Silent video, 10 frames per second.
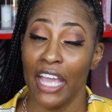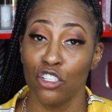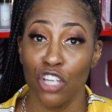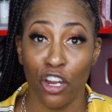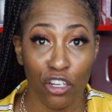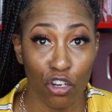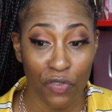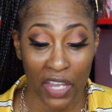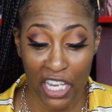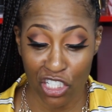and you turn your
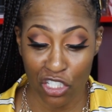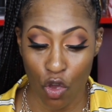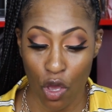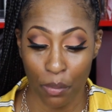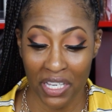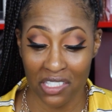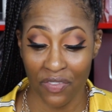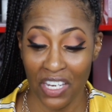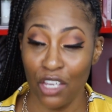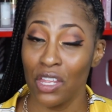notifications on because
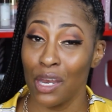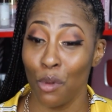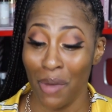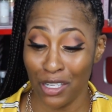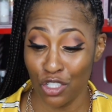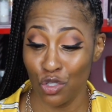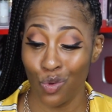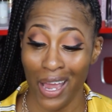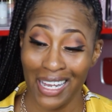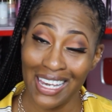the video that I'm about to
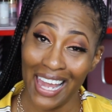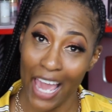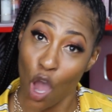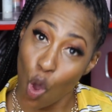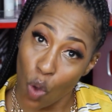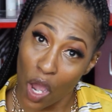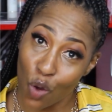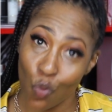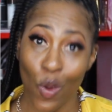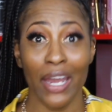do right now
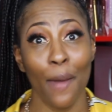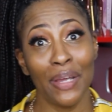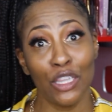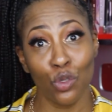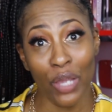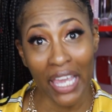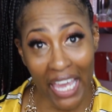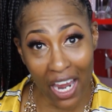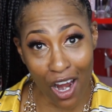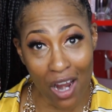right up and through
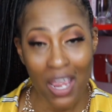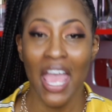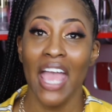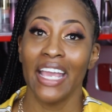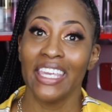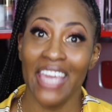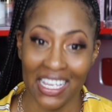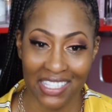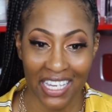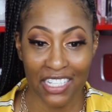here,
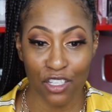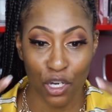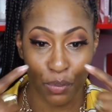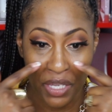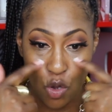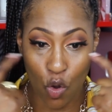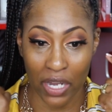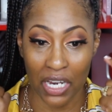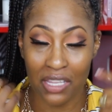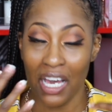yes, it is going to be
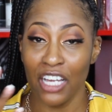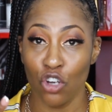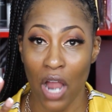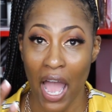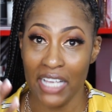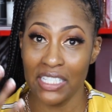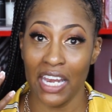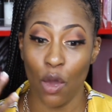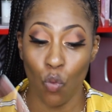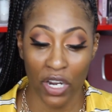on the under eyes
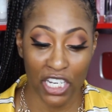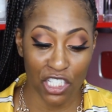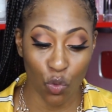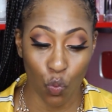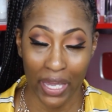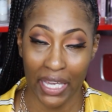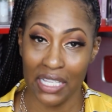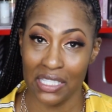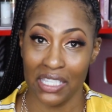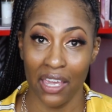and I wanted to wait
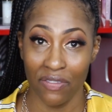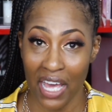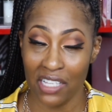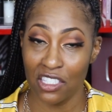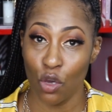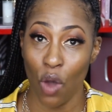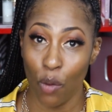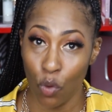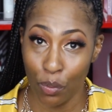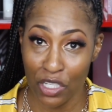and save that. So
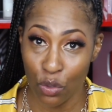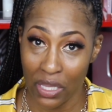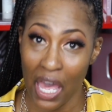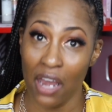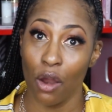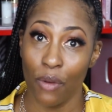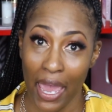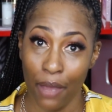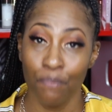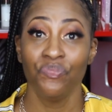I be doing that. All
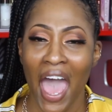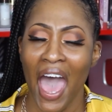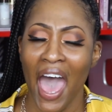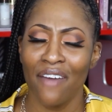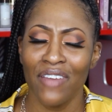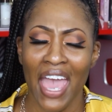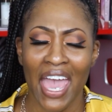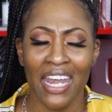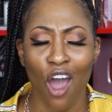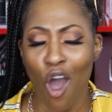right. Have
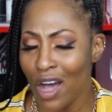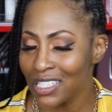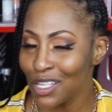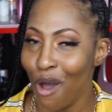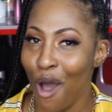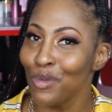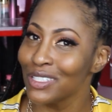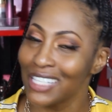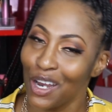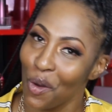an awesome,
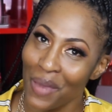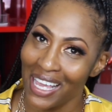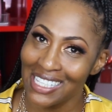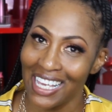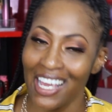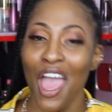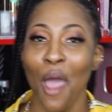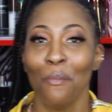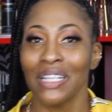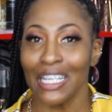almost said amazing,
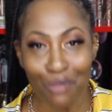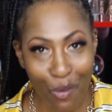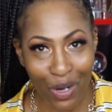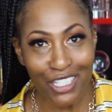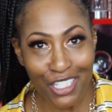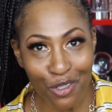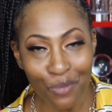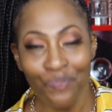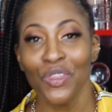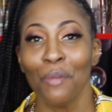but that's my word
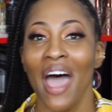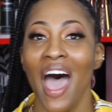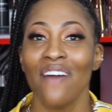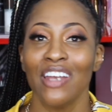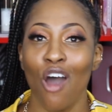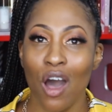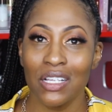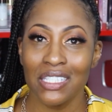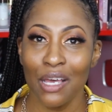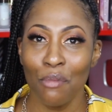too. But have an
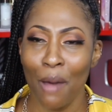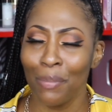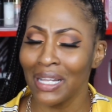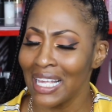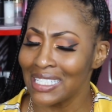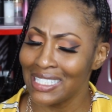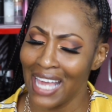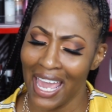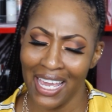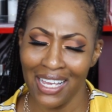awesome, blessed
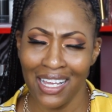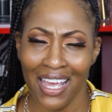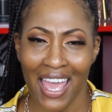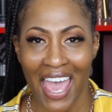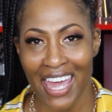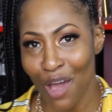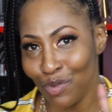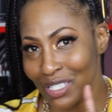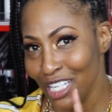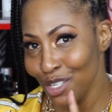day and I
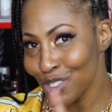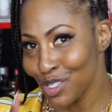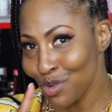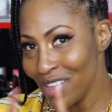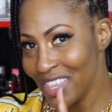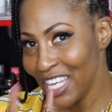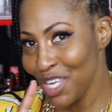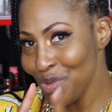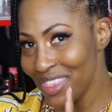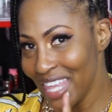will see you sooner than
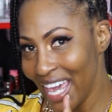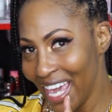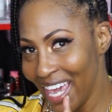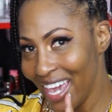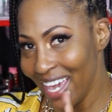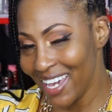you think.